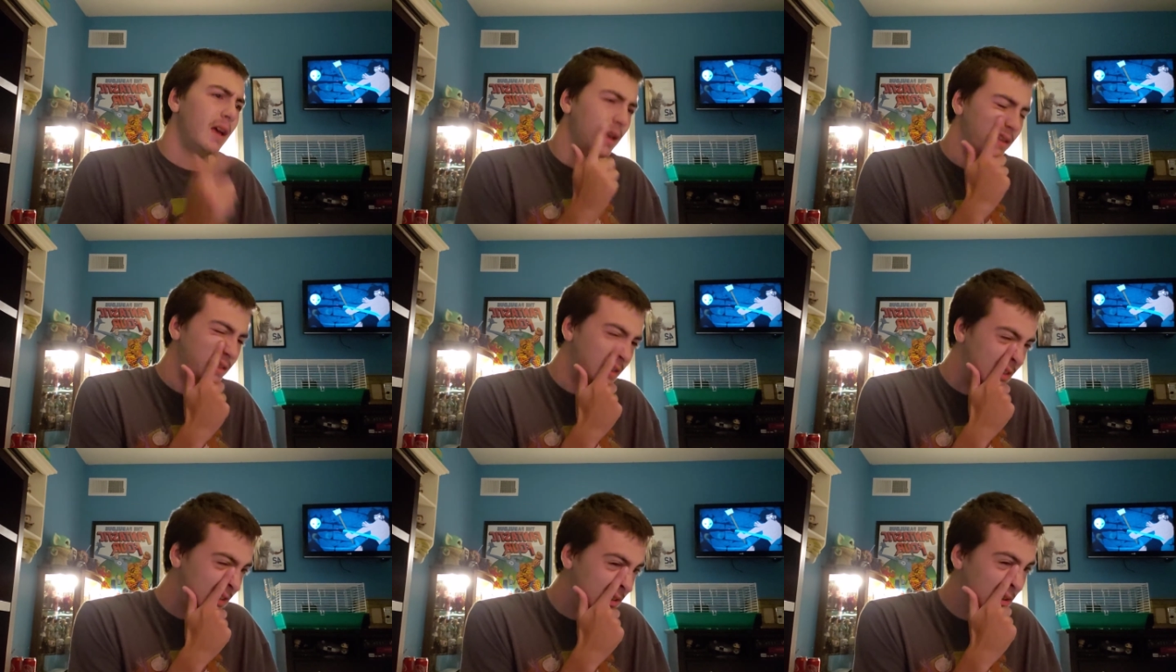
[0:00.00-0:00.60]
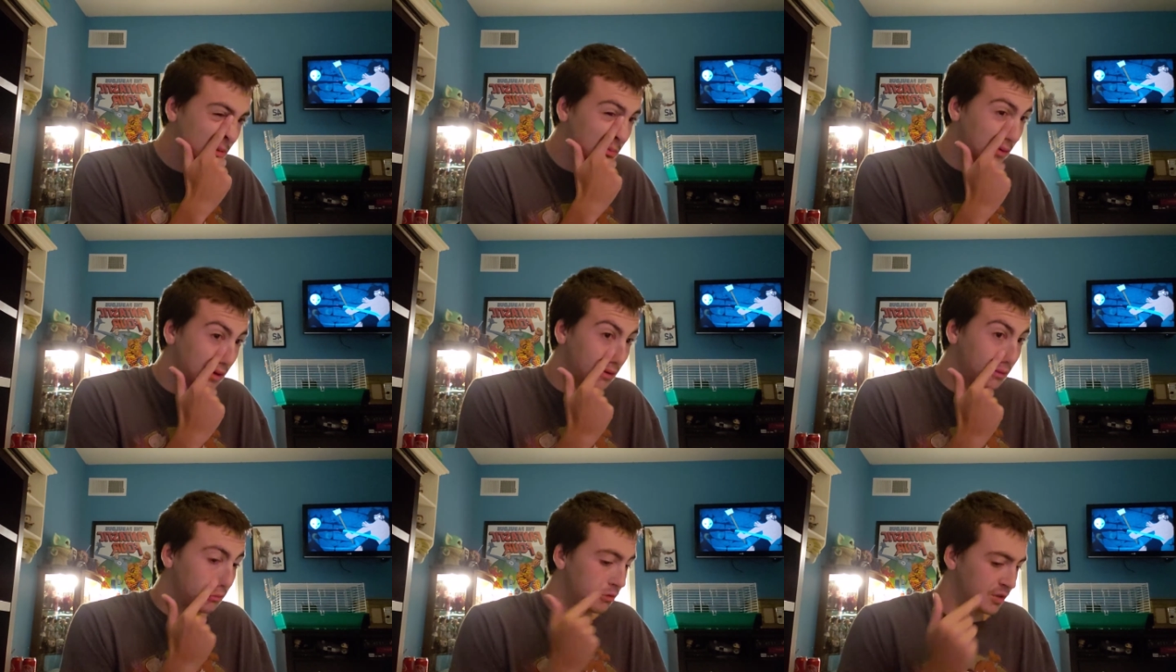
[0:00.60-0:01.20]
The
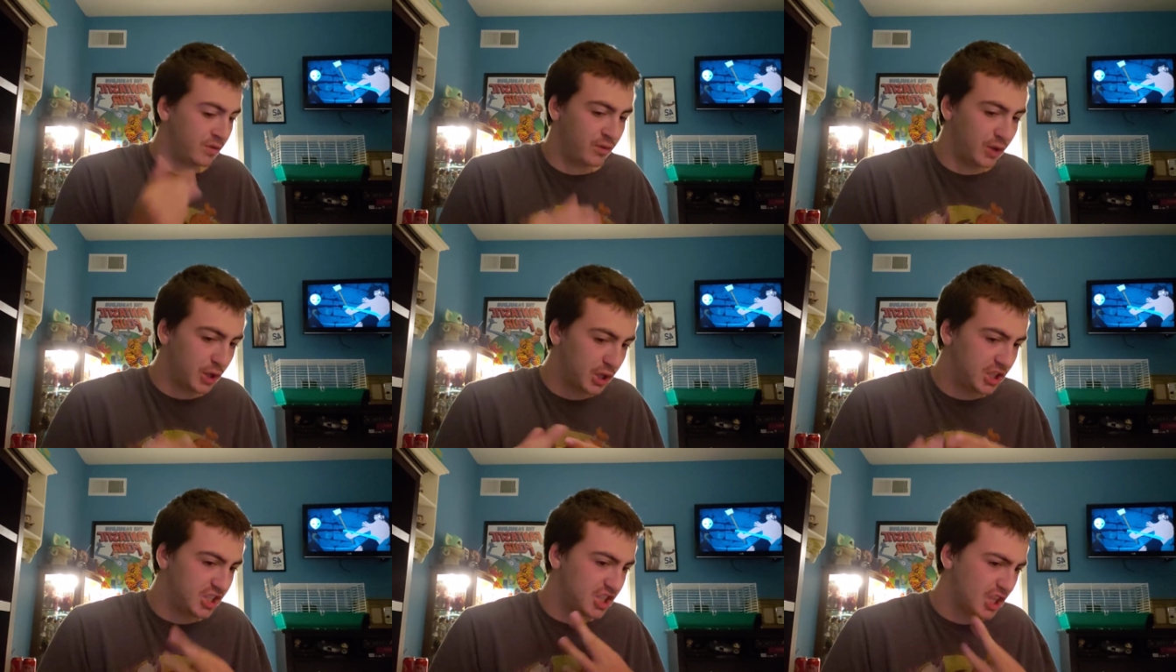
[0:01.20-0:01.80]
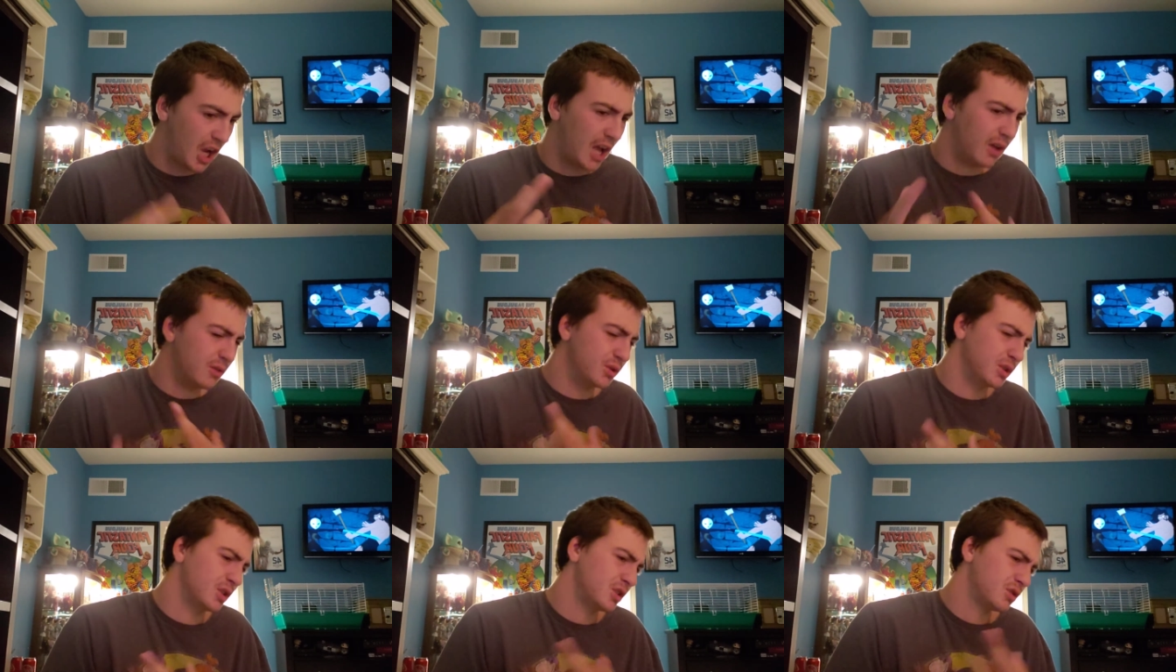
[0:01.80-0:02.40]
humor was very
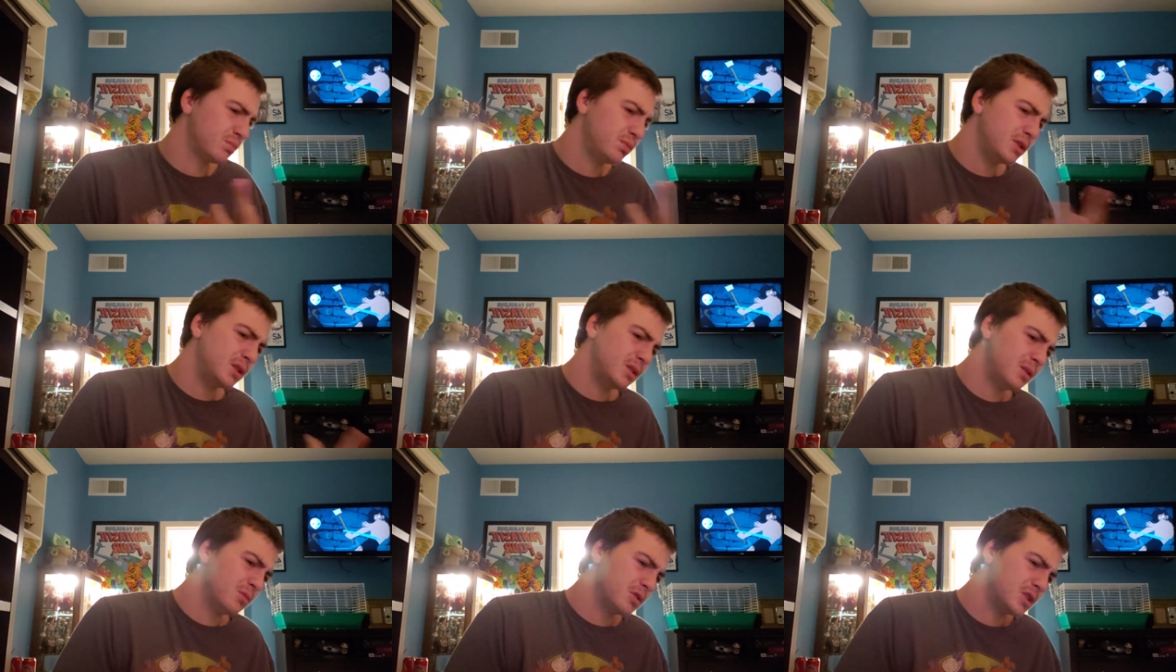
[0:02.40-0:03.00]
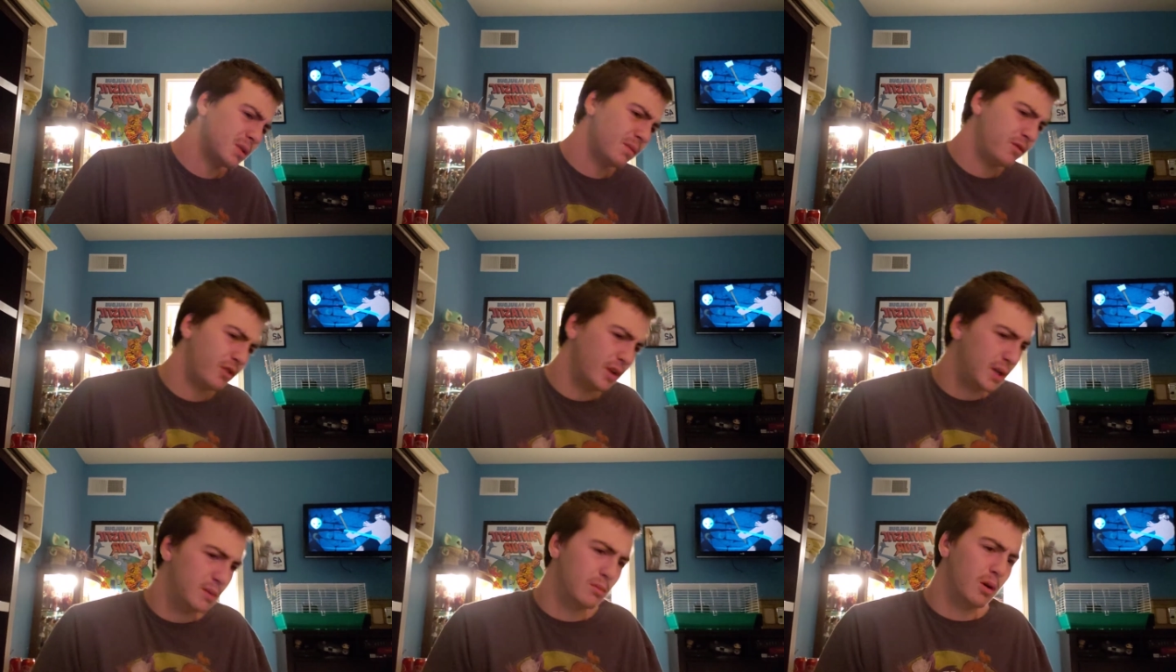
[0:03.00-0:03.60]
childish, but there were some
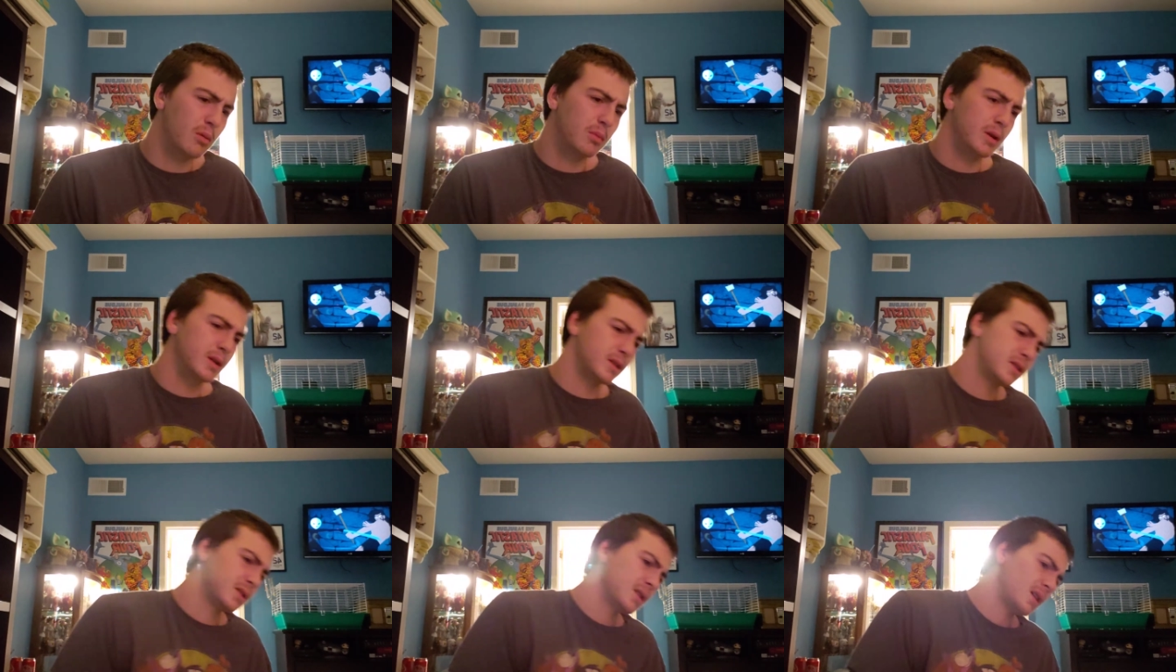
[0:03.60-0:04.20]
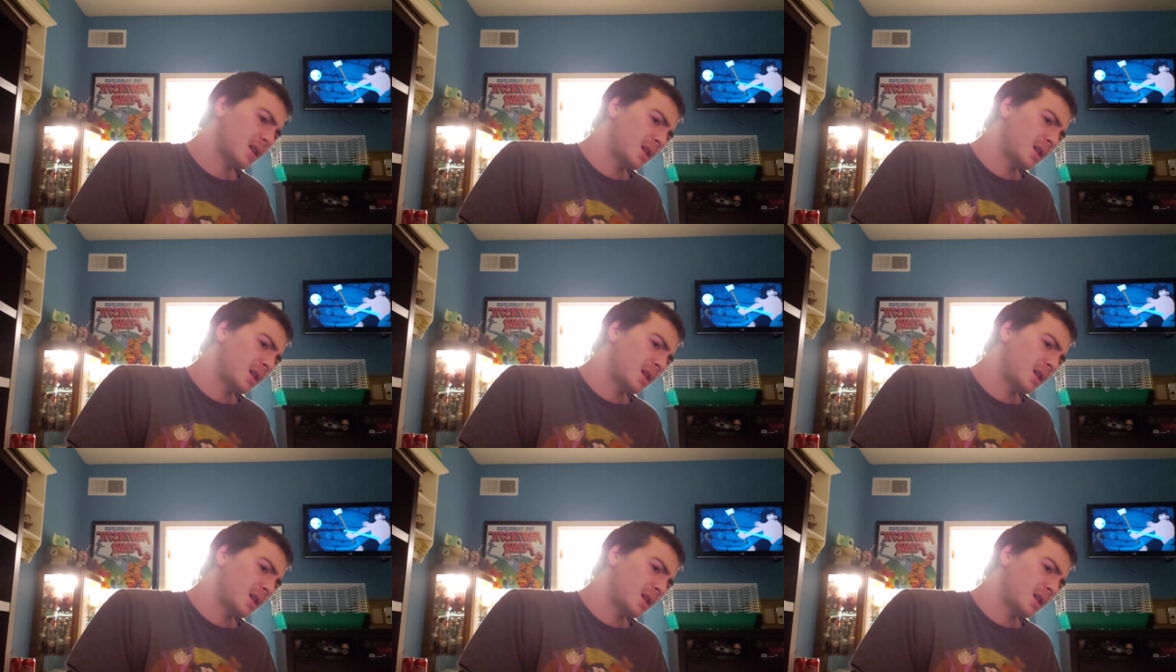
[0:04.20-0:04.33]
funny moments.